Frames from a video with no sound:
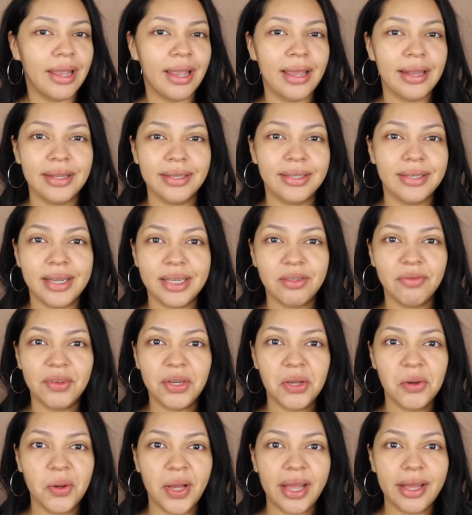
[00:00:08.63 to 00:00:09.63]
And in today's
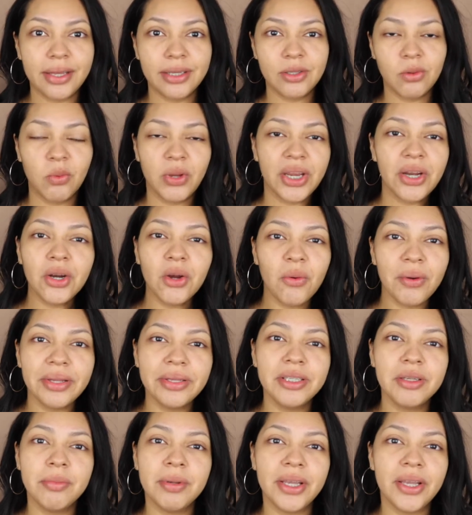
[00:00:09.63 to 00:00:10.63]
video, guys, we are
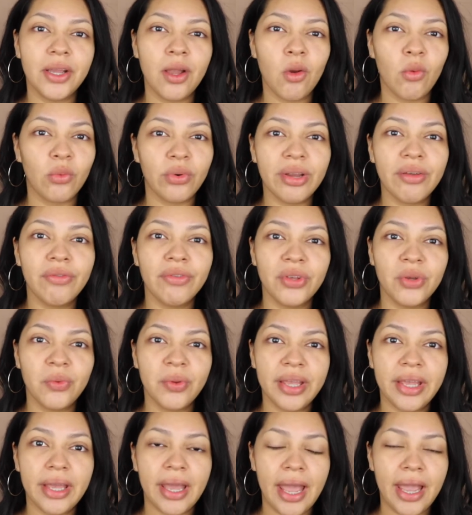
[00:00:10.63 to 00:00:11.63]
going to be
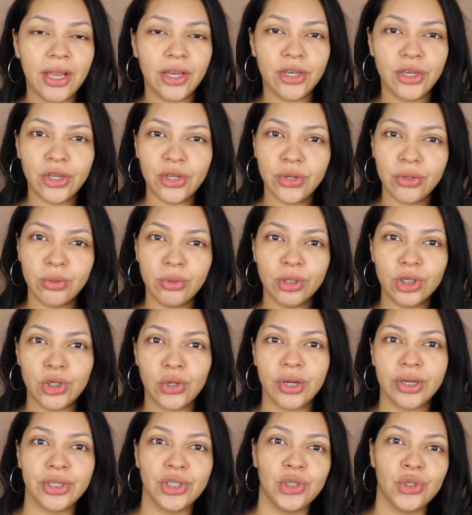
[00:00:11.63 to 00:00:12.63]
reviewing a new
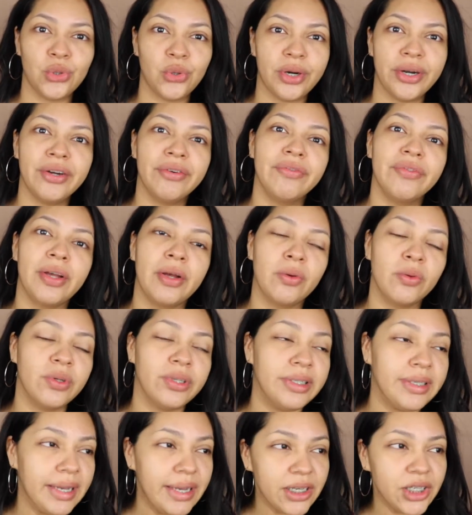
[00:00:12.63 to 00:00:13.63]
drugstore
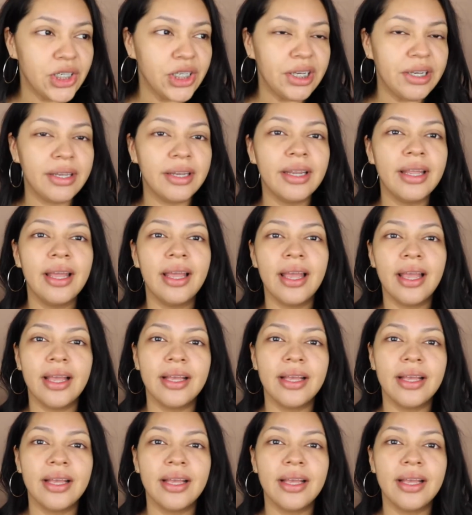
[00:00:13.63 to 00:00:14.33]
foundation.